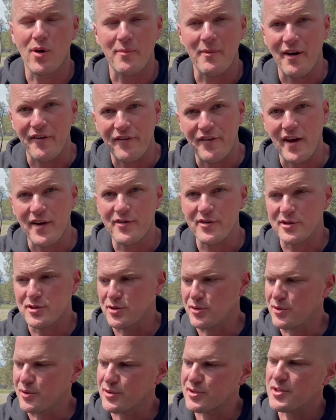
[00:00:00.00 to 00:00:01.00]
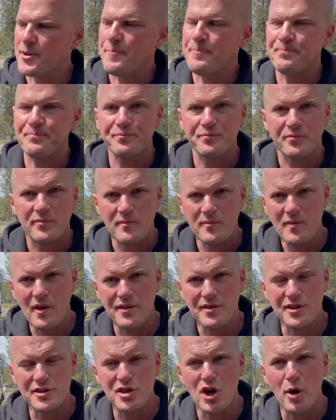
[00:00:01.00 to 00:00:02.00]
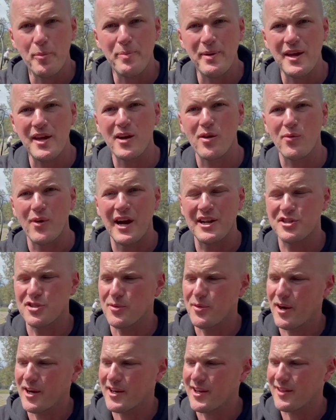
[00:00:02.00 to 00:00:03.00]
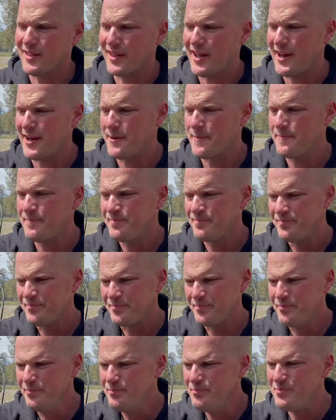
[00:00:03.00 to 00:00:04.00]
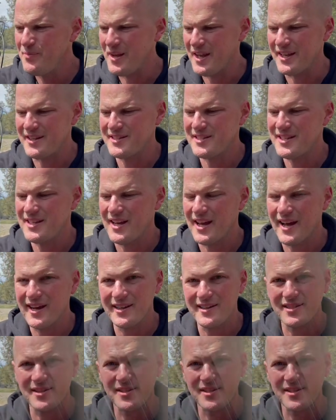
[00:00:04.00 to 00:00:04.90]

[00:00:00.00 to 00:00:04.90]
of my favorite tools, the Topeak Ratchet Rocket Lite NTX.